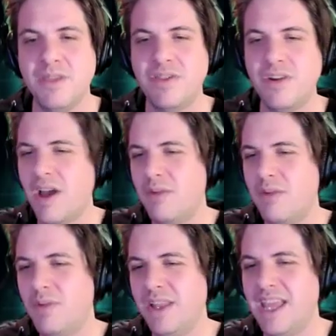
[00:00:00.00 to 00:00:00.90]
they're not
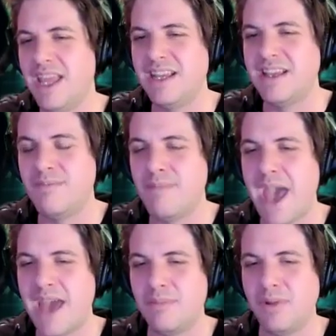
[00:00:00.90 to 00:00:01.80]
really
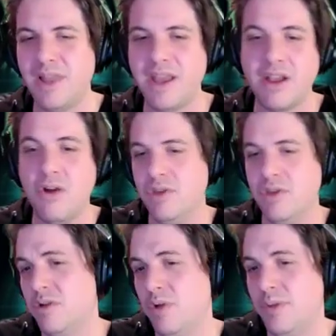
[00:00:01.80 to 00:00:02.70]
incompatible. Like, oh,
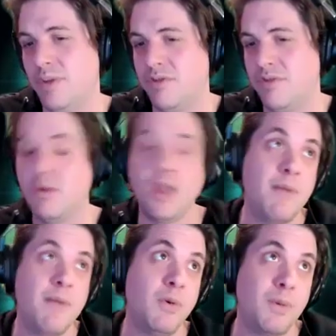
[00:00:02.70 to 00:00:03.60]
you're Wilbur 3, well,
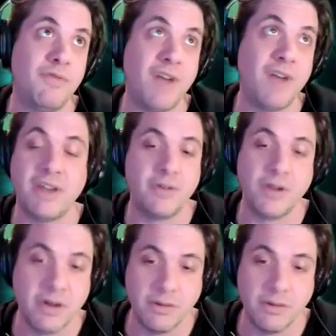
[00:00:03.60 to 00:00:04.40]
I'm Wilbur 5. I don't agree with